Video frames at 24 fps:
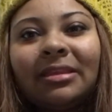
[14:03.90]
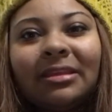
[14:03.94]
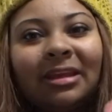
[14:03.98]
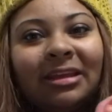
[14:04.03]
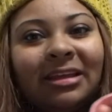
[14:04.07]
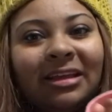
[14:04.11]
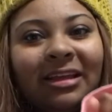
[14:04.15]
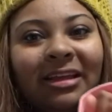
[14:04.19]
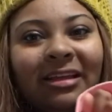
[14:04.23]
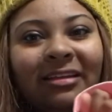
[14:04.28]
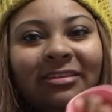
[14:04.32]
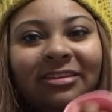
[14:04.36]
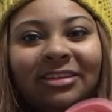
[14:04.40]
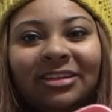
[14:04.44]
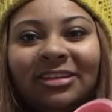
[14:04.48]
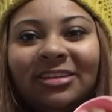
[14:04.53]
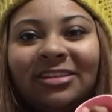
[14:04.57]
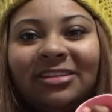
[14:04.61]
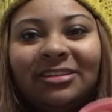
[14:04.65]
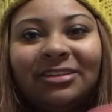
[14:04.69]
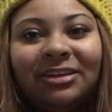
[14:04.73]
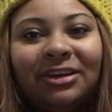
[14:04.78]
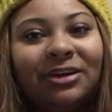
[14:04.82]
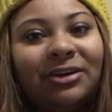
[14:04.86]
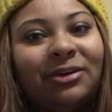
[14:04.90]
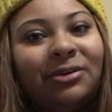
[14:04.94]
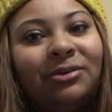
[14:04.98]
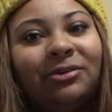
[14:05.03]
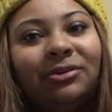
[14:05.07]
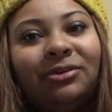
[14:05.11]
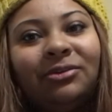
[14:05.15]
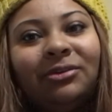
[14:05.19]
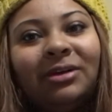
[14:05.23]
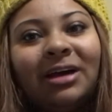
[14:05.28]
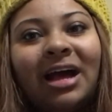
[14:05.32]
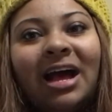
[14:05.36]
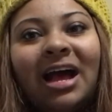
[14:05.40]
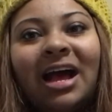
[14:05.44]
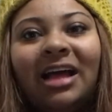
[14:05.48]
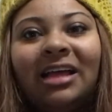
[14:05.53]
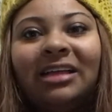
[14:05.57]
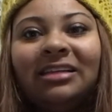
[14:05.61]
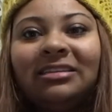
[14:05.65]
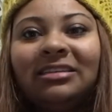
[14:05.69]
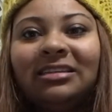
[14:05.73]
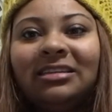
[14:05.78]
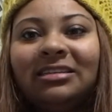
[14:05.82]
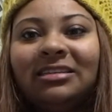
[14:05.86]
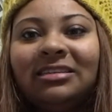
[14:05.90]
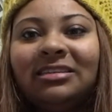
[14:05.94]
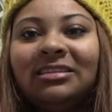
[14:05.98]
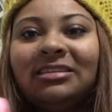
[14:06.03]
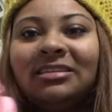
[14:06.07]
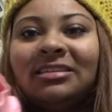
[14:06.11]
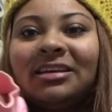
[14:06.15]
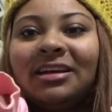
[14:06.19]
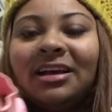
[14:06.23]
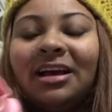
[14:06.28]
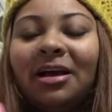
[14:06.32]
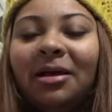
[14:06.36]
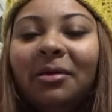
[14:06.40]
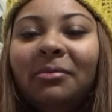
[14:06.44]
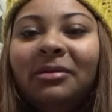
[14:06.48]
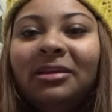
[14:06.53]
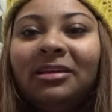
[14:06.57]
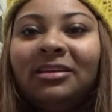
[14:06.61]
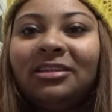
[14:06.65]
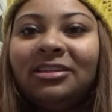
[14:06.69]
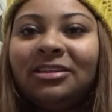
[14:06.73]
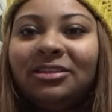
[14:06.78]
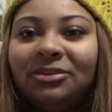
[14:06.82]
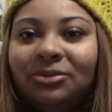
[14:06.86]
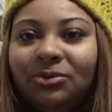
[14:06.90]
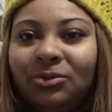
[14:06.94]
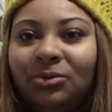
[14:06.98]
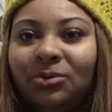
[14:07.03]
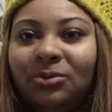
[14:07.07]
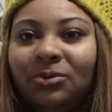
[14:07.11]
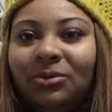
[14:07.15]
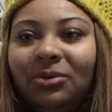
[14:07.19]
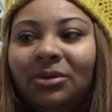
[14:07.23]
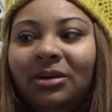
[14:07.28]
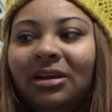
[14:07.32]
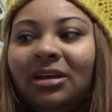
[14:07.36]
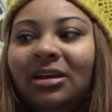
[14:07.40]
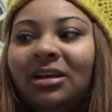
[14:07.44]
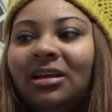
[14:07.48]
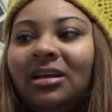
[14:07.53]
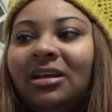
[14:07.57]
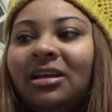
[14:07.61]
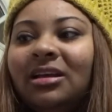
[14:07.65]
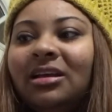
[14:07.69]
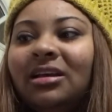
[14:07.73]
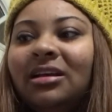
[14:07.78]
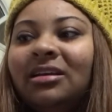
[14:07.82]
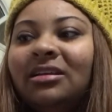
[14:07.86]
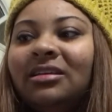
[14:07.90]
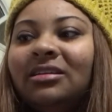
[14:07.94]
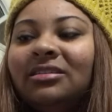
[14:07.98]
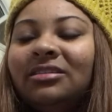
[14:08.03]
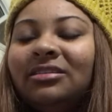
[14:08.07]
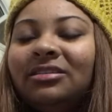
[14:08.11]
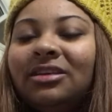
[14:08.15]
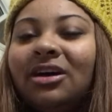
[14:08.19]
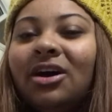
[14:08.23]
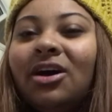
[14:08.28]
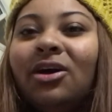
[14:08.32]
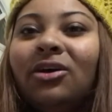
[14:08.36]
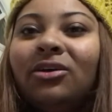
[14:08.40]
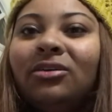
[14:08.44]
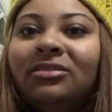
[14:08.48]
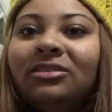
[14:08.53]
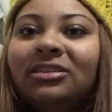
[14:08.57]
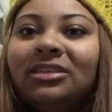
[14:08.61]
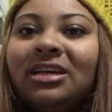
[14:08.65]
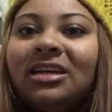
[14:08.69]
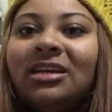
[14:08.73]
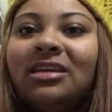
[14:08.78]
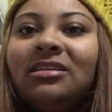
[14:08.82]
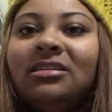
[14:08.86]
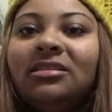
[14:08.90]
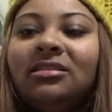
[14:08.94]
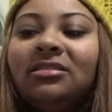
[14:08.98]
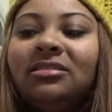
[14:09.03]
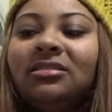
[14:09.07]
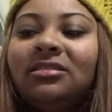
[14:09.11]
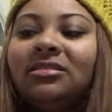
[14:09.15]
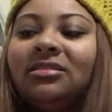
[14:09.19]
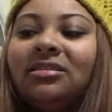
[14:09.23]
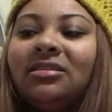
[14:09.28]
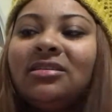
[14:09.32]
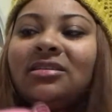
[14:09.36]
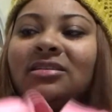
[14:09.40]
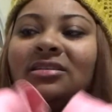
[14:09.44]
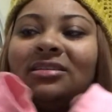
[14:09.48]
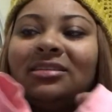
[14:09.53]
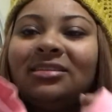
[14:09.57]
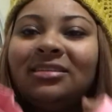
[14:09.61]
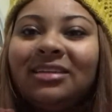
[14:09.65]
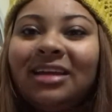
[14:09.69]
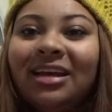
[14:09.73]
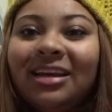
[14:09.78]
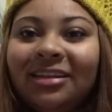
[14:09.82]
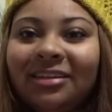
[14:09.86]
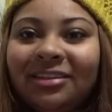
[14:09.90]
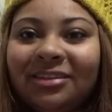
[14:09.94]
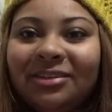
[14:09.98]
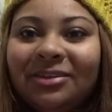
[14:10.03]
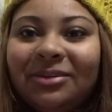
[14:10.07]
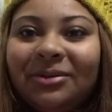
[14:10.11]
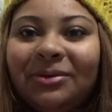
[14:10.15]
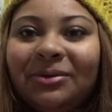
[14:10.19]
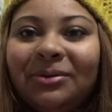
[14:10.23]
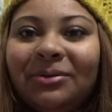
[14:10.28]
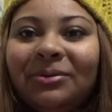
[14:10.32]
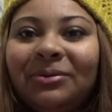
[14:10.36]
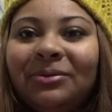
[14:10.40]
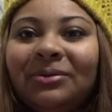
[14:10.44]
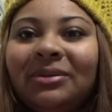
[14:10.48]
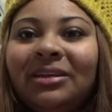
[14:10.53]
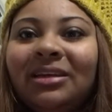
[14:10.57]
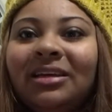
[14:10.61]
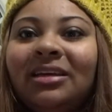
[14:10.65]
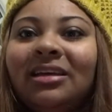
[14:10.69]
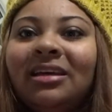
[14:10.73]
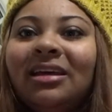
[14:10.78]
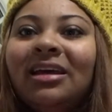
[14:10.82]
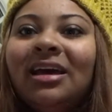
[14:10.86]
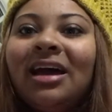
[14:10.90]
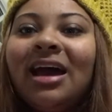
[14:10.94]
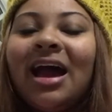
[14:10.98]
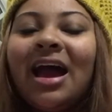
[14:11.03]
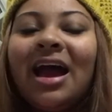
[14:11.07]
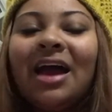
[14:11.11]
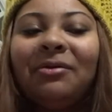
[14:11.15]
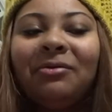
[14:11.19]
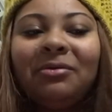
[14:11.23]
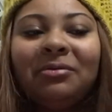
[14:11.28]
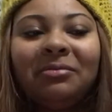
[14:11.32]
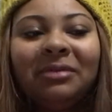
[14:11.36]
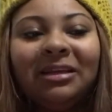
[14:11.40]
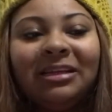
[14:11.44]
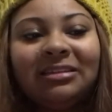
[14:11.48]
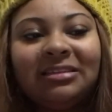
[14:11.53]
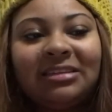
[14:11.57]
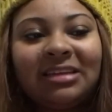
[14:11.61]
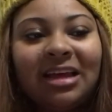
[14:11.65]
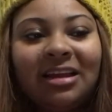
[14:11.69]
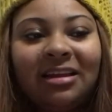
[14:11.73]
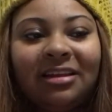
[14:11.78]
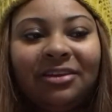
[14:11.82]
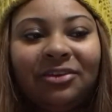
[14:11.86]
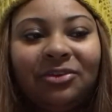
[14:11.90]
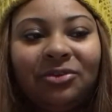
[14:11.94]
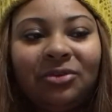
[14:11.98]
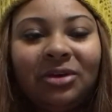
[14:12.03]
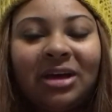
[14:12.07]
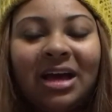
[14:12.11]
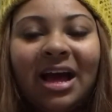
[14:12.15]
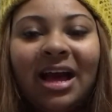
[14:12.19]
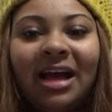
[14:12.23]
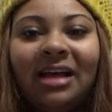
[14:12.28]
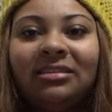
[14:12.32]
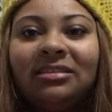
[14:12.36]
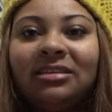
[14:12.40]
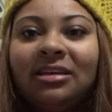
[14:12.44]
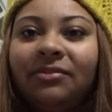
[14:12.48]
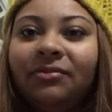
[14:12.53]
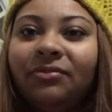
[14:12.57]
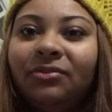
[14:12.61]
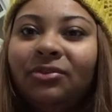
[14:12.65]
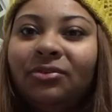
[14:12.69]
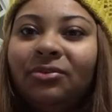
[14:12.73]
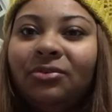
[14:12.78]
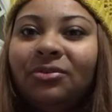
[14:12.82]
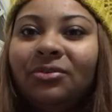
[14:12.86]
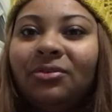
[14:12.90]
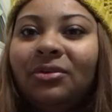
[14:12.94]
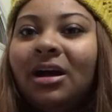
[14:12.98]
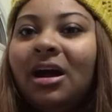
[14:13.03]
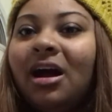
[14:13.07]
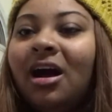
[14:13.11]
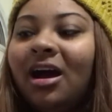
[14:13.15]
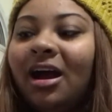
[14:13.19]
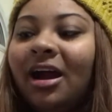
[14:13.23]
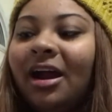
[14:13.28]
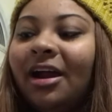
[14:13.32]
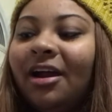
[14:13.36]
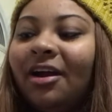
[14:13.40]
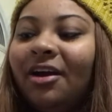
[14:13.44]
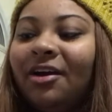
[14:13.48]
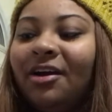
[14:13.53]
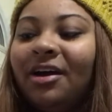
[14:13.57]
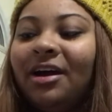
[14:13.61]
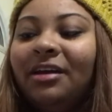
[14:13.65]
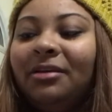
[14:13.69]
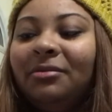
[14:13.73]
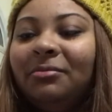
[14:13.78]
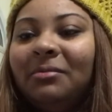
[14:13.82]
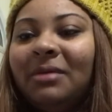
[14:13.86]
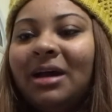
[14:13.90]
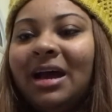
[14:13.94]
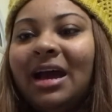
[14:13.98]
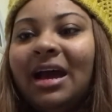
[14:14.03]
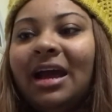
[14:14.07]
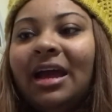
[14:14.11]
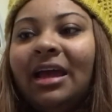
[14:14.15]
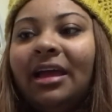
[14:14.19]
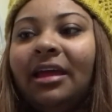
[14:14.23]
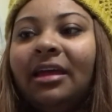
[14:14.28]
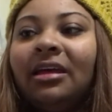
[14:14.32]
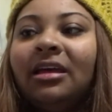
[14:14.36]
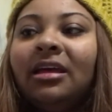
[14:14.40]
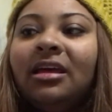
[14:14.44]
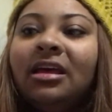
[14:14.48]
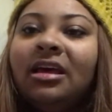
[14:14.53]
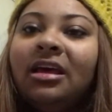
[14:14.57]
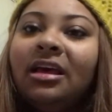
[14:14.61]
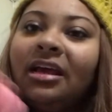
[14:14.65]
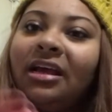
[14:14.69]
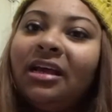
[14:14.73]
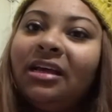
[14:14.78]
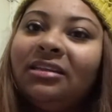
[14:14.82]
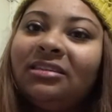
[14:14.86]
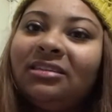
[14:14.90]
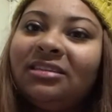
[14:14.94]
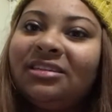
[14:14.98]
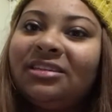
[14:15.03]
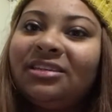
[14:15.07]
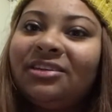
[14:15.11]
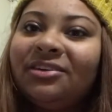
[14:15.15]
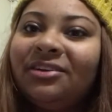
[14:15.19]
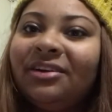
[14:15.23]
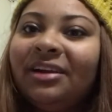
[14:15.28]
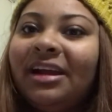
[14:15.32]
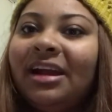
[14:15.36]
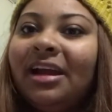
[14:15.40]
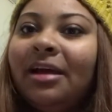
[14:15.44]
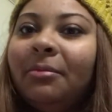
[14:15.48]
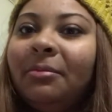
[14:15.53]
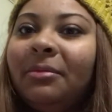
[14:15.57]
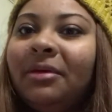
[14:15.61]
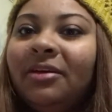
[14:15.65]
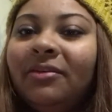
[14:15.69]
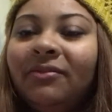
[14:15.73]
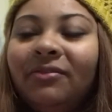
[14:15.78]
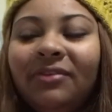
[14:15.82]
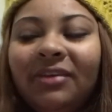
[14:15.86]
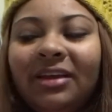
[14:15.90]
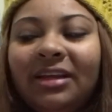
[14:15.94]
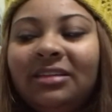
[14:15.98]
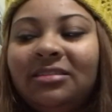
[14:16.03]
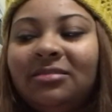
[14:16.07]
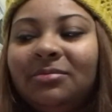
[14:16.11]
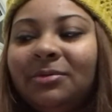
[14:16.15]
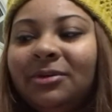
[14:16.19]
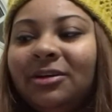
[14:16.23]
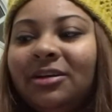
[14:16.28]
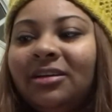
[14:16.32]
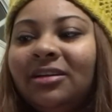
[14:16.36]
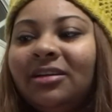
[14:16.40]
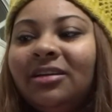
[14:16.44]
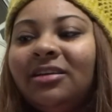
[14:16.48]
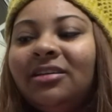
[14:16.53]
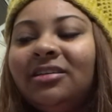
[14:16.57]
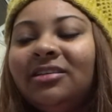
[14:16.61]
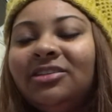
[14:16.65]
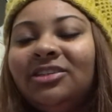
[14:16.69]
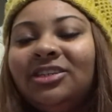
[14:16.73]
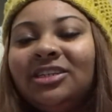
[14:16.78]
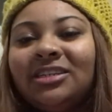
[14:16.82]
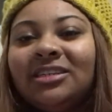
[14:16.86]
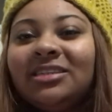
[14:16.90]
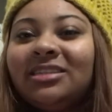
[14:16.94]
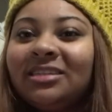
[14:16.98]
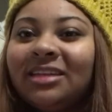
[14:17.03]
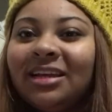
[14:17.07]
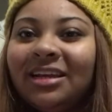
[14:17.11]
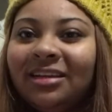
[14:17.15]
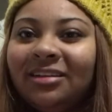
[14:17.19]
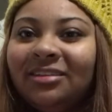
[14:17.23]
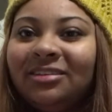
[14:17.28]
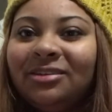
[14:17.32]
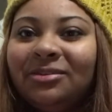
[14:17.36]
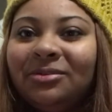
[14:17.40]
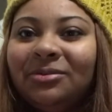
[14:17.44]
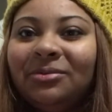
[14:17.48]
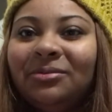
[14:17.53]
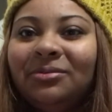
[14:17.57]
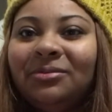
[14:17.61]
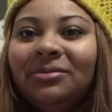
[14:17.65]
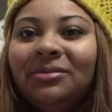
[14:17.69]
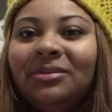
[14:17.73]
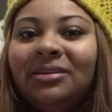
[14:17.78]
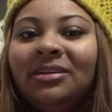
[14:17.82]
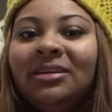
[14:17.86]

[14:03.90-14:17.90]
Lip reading: And just know, you guys, it's coming soon. So just stay tuned. I will be telling you guys if you are on my Instagram and Facebook, just stay tuned.